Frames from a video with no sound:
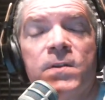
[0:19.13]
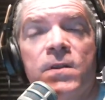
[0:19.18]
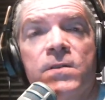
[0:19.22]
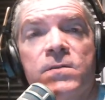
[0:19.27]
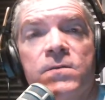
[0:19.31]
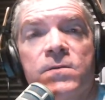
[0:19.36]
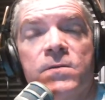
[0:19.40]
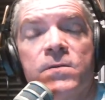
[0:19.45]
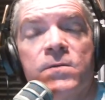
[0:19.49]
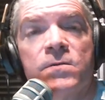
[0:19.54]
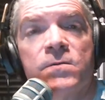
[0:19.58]

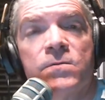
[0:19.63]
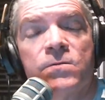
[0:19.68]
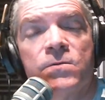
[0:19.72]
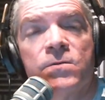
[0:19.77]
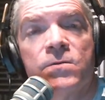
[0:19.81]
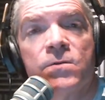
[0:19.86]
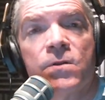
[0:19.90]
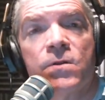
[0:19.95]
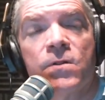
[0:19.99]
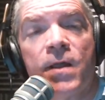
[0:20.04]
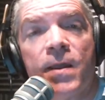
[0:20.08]
It
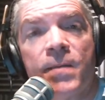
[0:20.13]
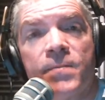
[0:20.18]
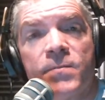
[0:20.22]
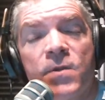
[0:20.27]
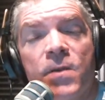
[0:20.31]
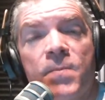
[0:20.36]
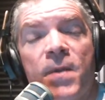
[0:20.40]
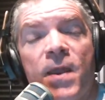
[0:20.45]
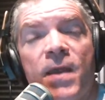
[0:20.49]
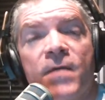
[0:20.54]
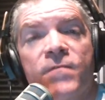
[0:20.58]
climbed
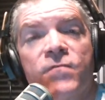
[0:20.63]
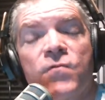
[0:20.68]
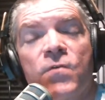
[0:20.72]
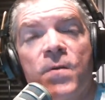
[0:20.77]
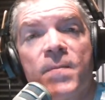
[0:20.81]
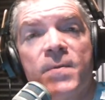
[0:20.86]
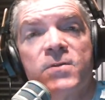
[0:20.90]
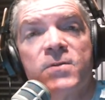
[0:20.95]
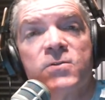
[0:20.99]
up after him